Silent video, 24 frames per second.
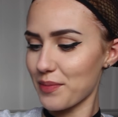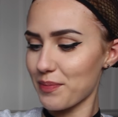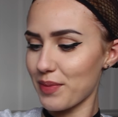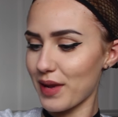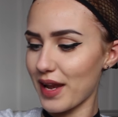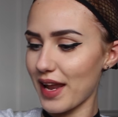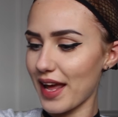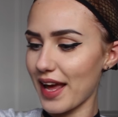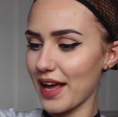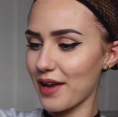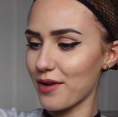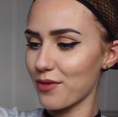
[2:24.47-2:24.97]

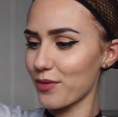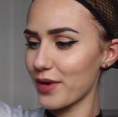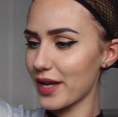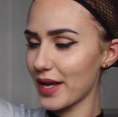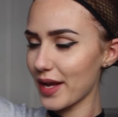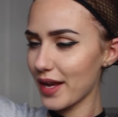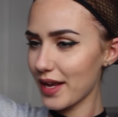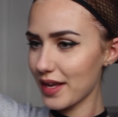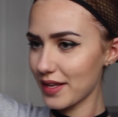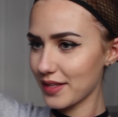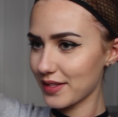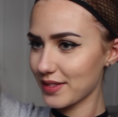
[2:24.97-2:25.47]
apply
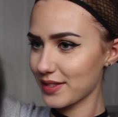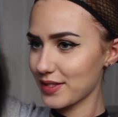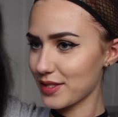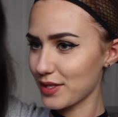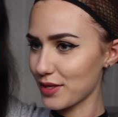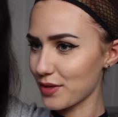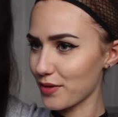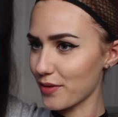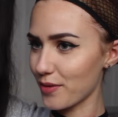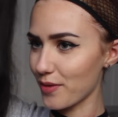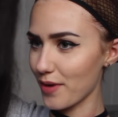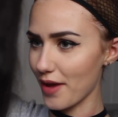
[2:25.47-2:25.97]
wig
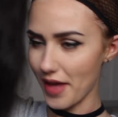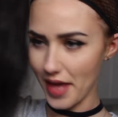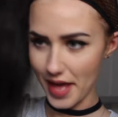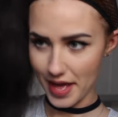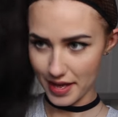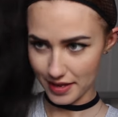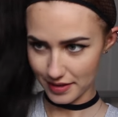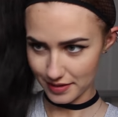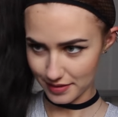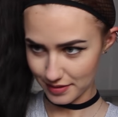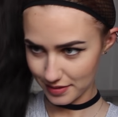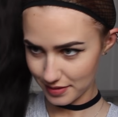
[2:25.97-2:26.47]
to
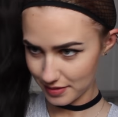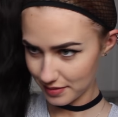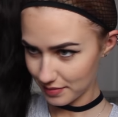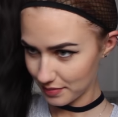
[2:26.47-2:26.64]
head.